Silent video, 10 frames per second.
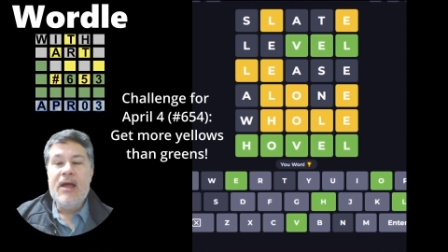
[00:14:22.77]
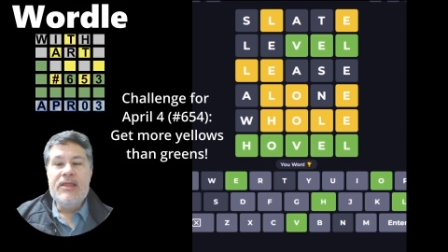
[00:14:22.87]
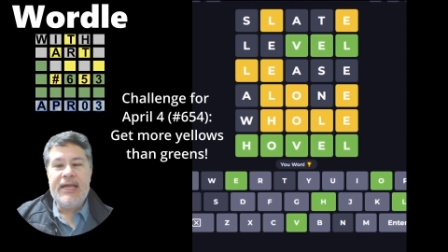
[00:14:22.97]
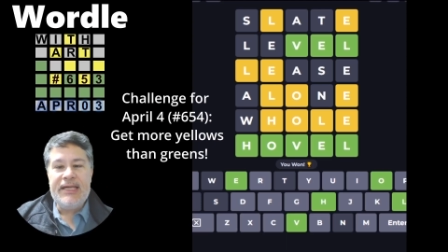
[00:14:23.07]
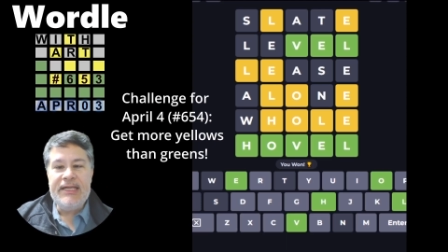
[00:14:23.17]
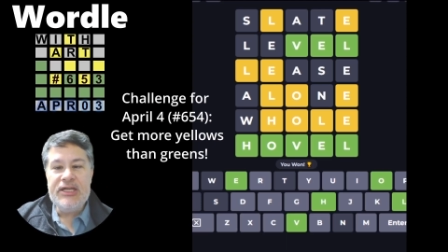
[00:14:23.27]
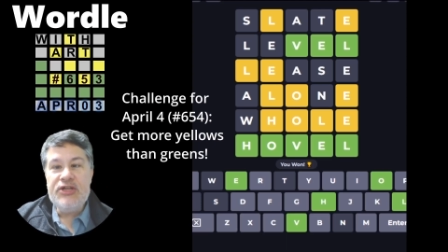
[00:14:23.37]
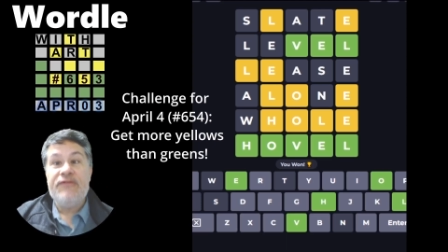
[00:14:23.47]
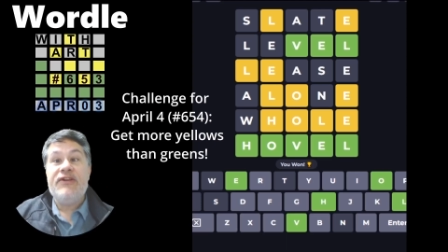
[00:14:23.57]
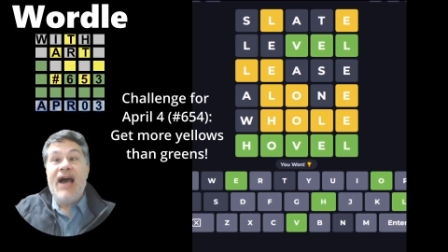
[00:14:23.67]
The key is
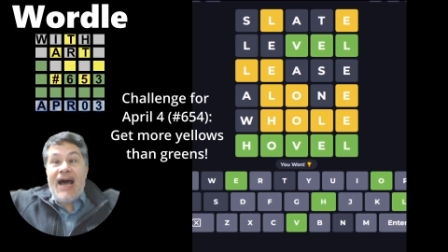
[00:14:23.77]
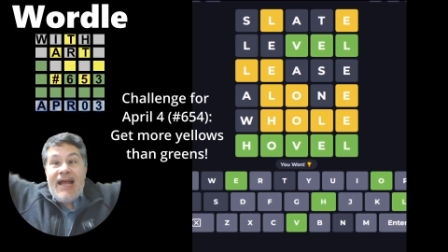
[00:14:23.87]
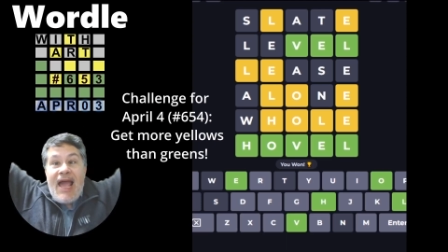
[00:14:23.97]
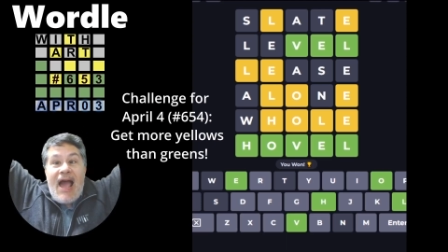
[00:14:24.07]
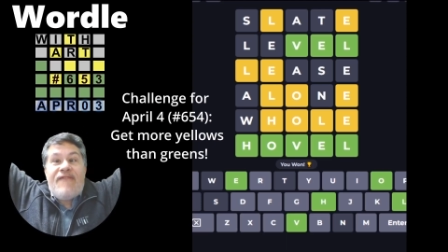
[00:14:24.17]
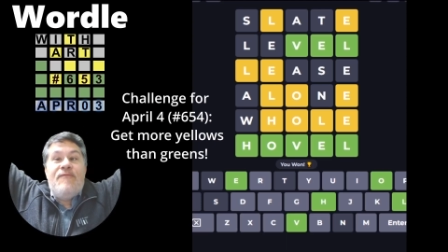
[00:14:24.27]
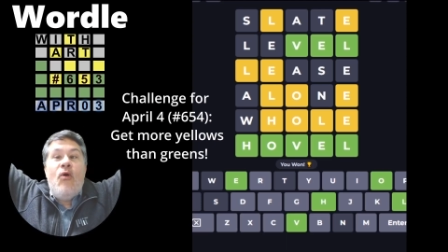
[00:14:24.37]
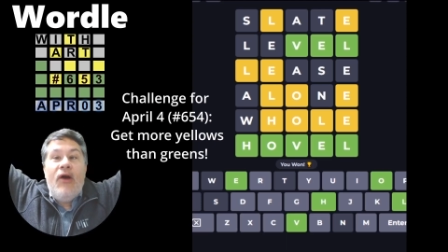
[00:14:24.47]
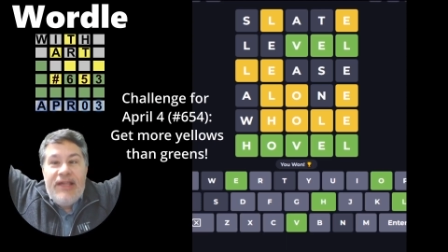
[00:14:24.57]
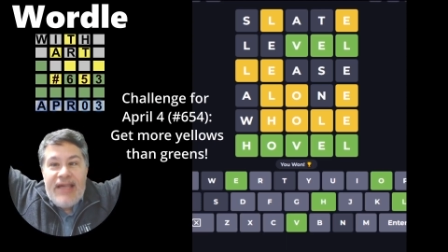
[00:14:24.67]
you've got to have
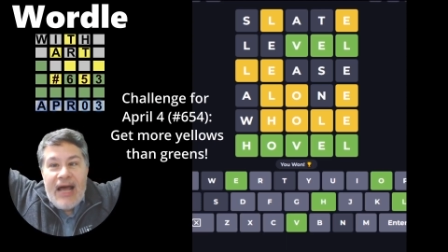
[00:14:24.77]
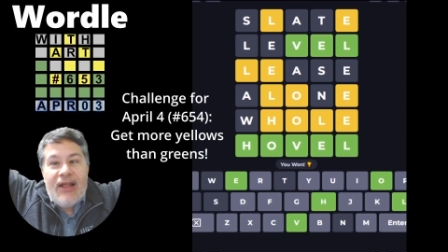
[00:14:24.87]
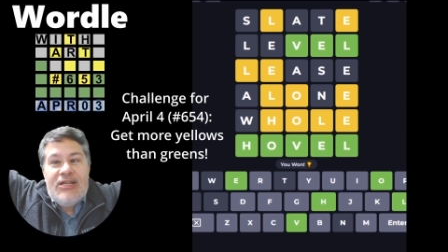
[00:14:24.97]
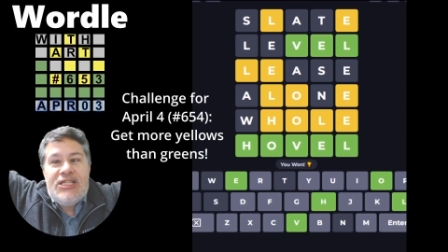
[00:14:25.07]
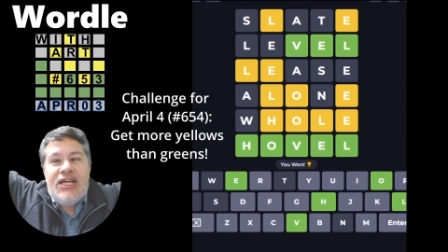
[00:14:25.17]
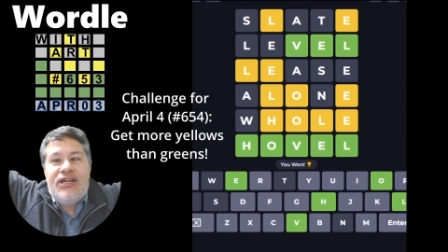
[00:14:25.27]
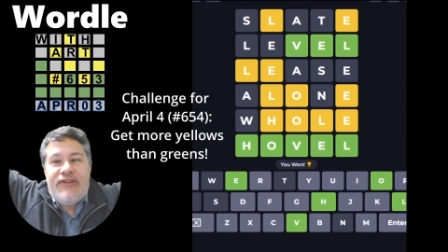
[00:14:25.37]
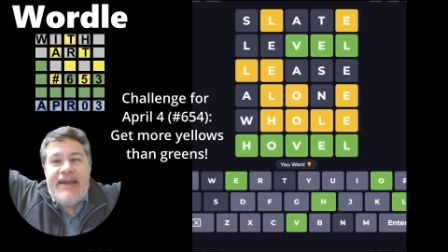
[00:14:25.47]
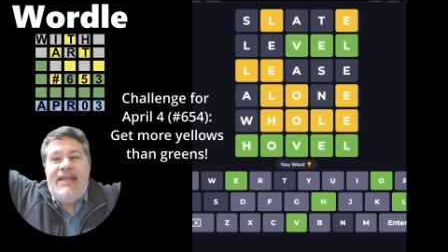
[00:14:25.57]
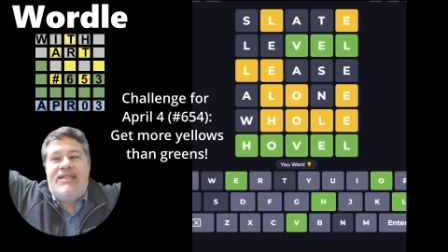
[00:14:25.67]
more yellows than
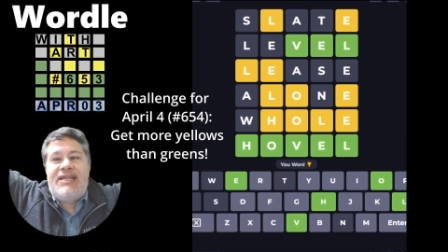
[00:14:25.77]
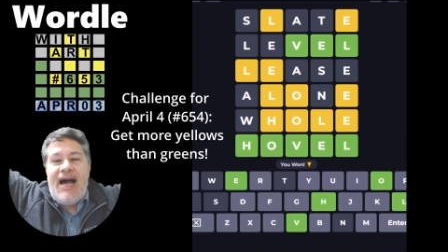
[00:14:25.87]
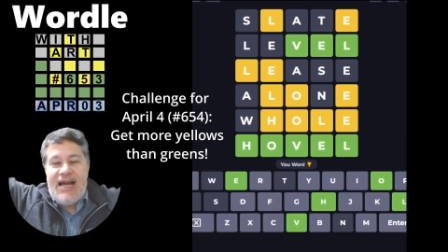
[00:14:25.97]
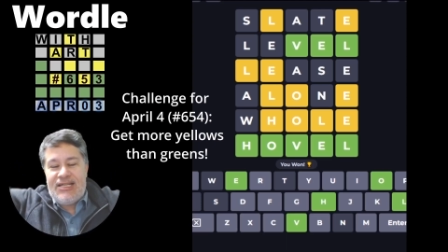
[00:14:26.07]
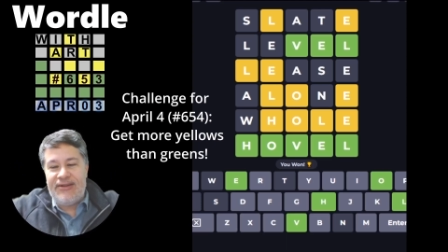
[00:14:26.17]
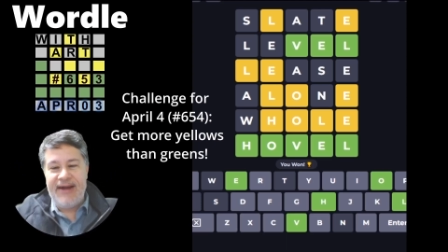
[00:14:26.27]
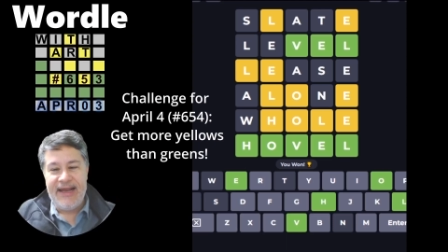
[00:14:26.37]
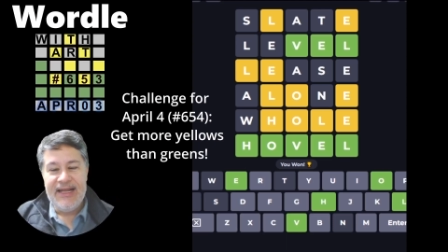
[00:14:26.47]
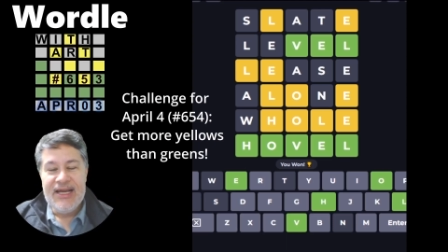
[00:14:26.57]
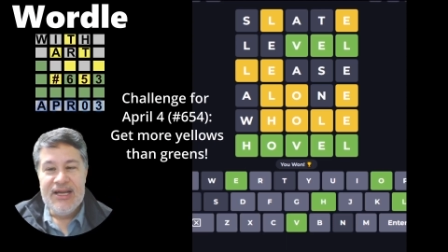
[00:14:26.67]
greens, guys, all right?